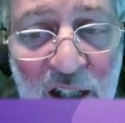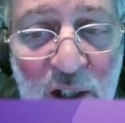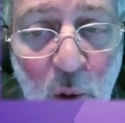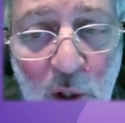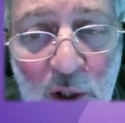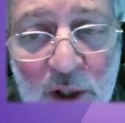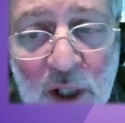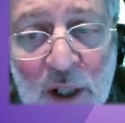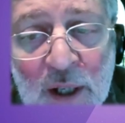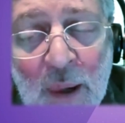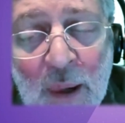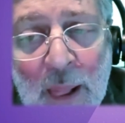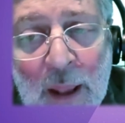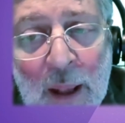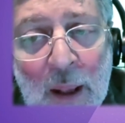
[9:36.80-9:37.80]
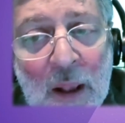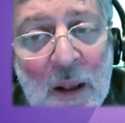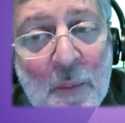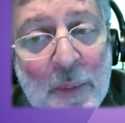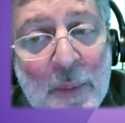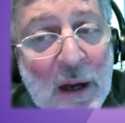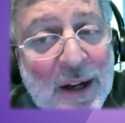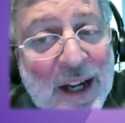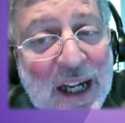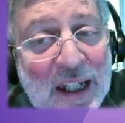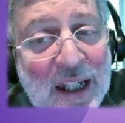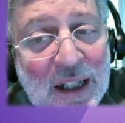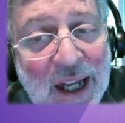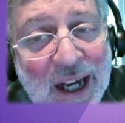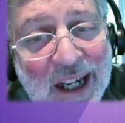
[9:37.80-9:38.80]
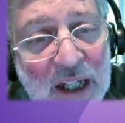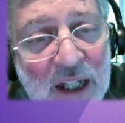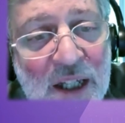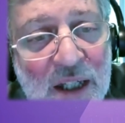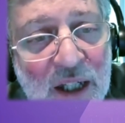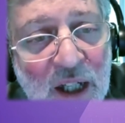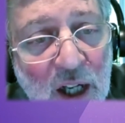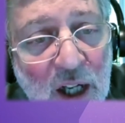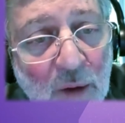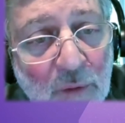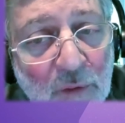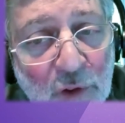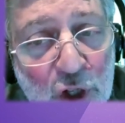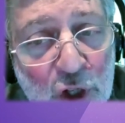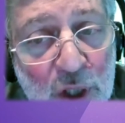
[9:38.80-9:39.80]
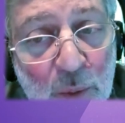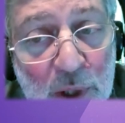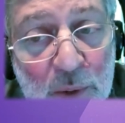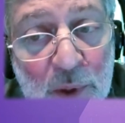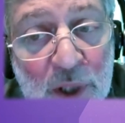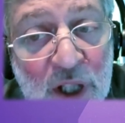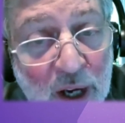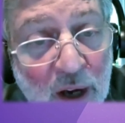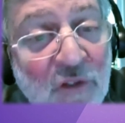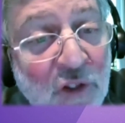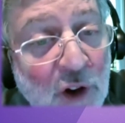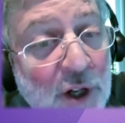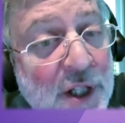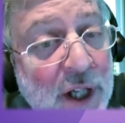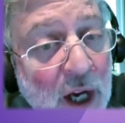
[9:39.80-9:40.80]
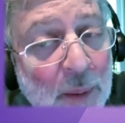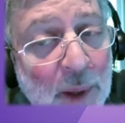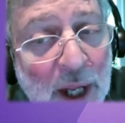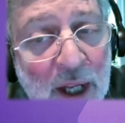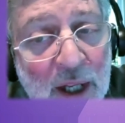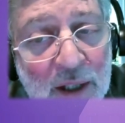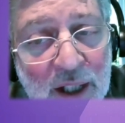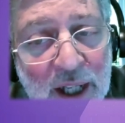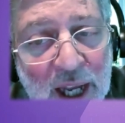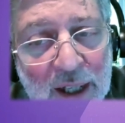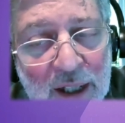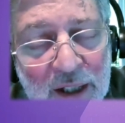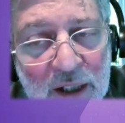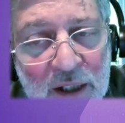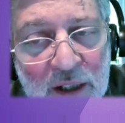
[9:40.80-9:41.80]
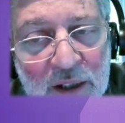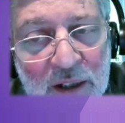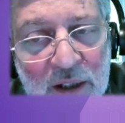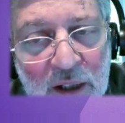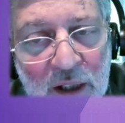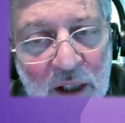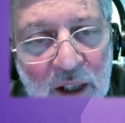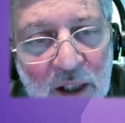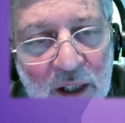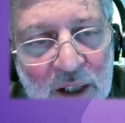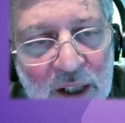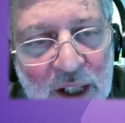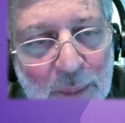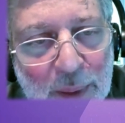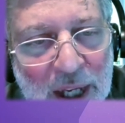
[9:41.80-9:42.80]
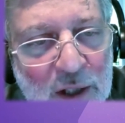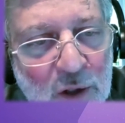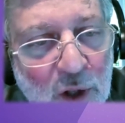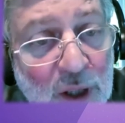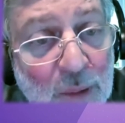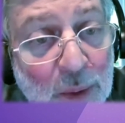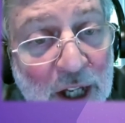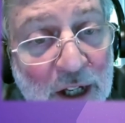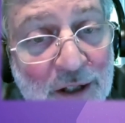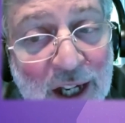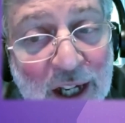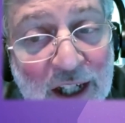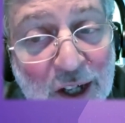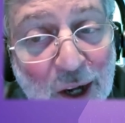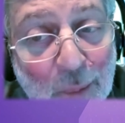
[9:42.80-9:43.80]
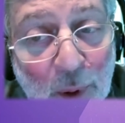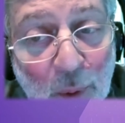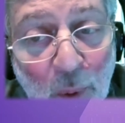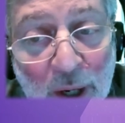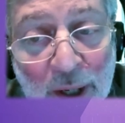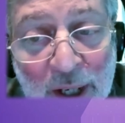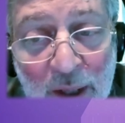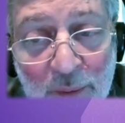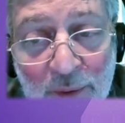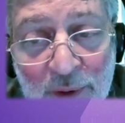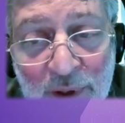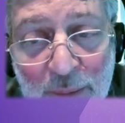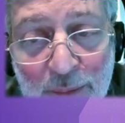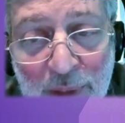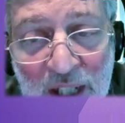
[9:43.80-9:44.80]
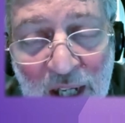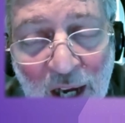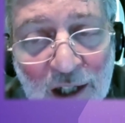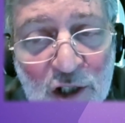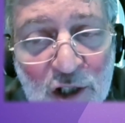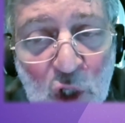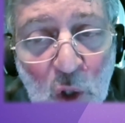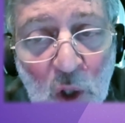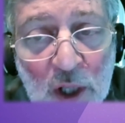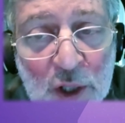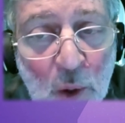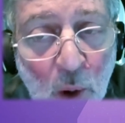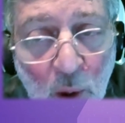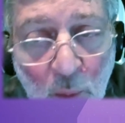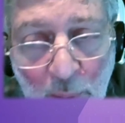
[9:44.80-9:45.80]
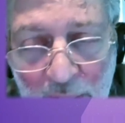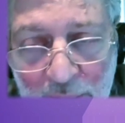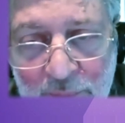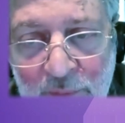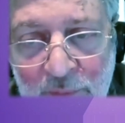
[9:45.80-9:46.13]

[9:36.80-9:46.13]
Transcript: called Bare Naked Ladies did a cover version, which was their first airplay hit in Canada. And then a band called the Blenders had a #1 hit with McDonalds Girl in Norway.